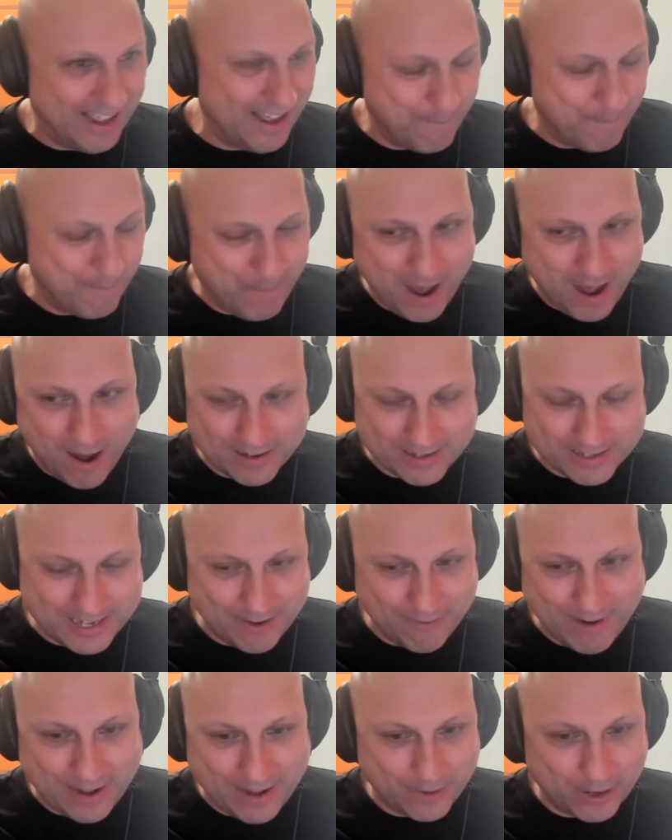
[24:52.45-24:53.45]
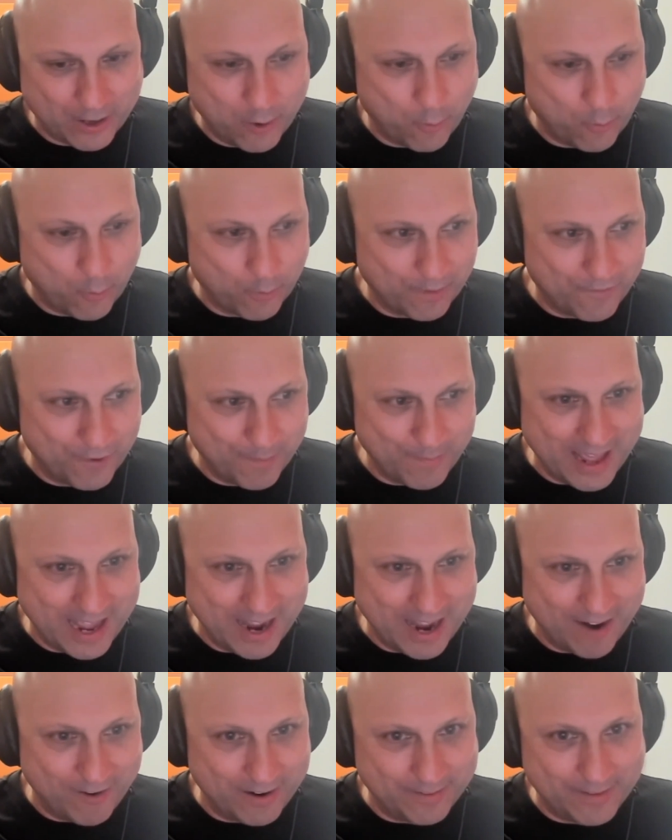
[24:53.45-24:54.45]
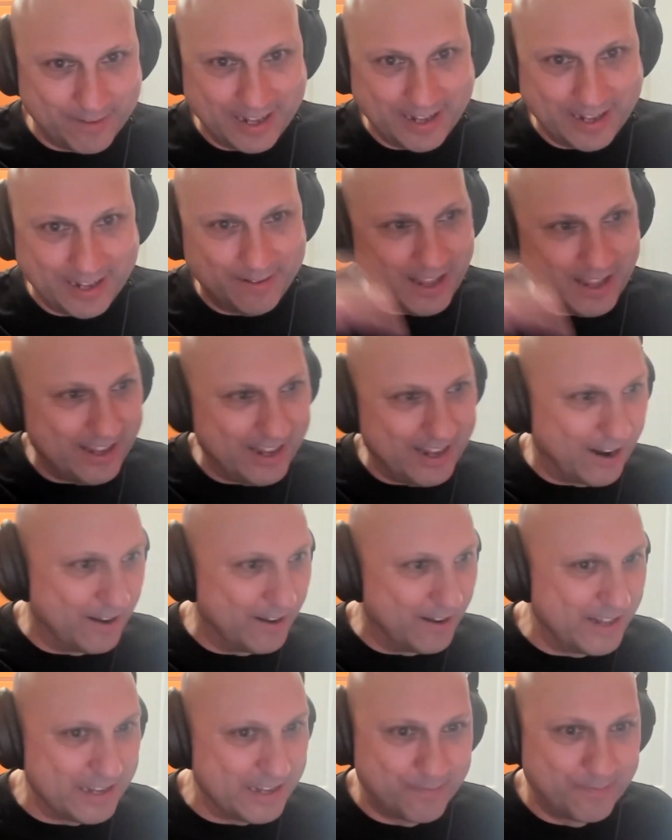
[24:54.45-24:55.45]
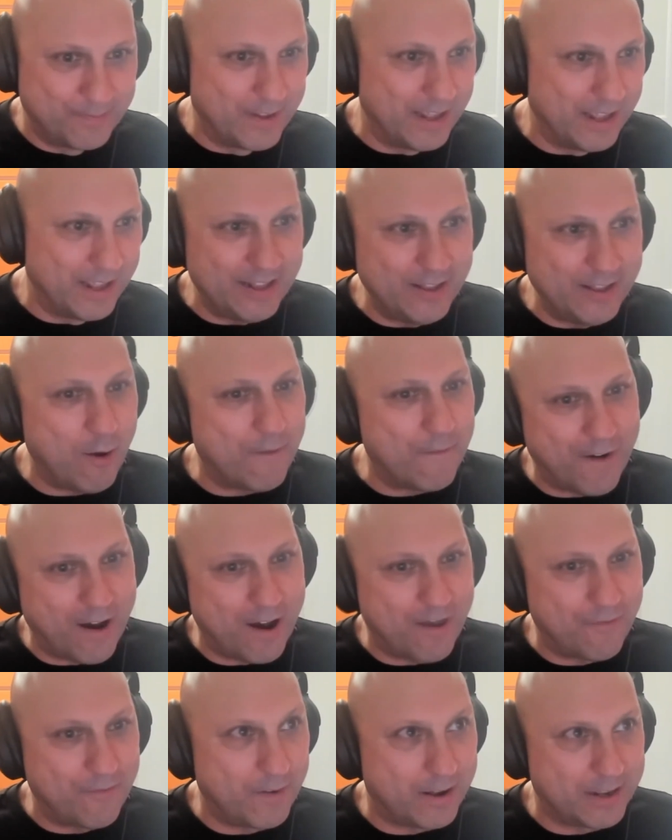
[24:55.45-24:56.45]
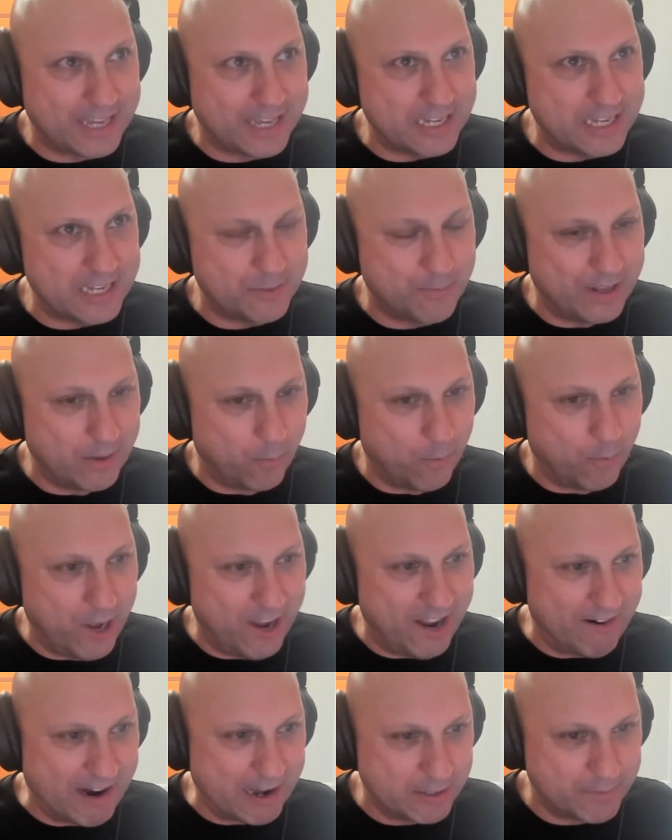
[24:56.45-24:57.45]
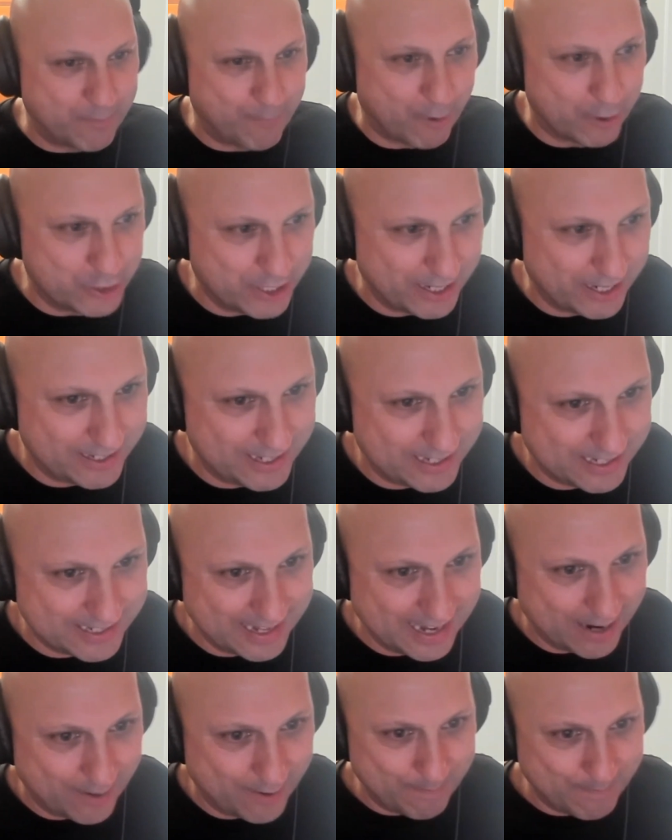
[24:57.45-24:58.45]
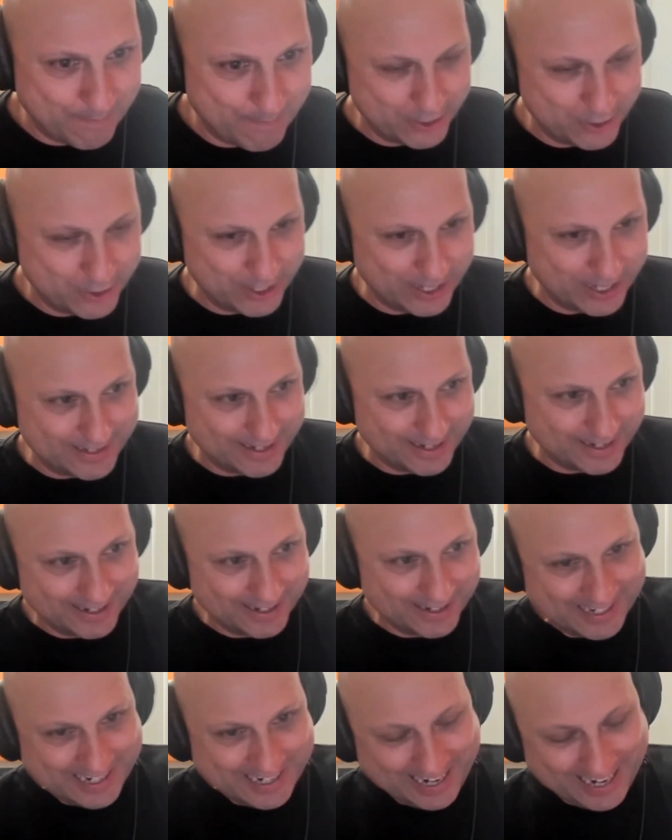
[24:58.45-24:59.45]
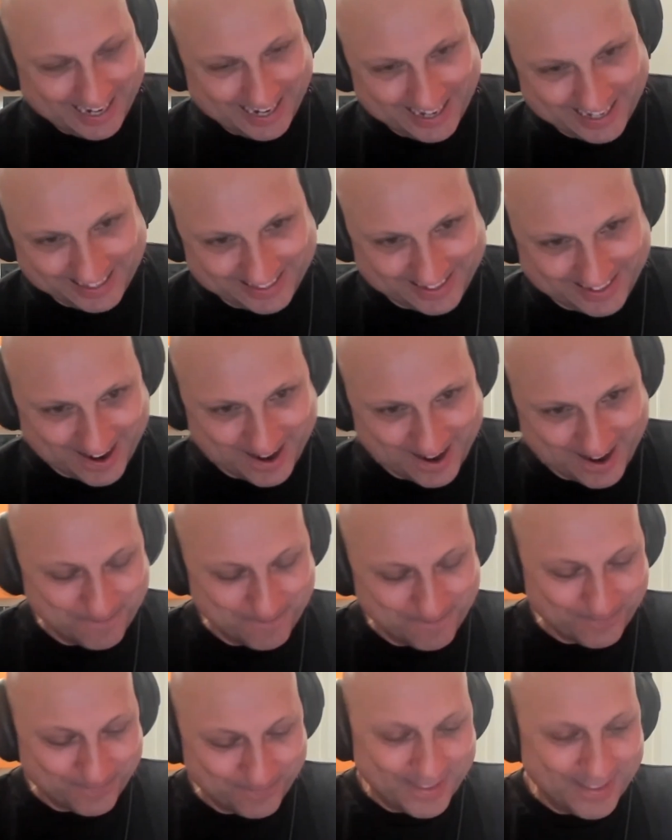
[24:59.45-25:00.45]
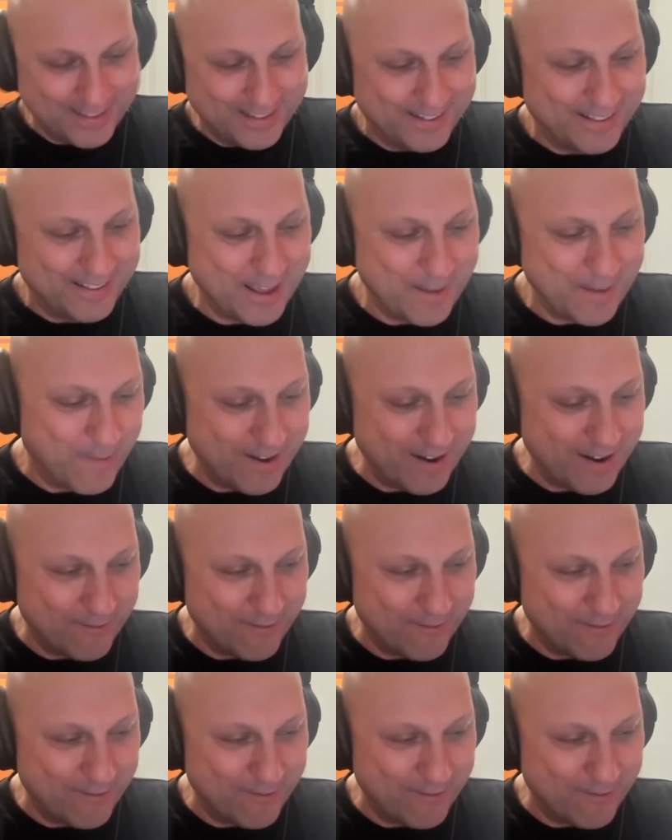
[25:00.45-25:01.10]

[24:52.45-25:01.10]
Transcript: Parked it round the corner from there, you know, in this, not far from, I guess, where the warehouse project is now in Manchester. And then went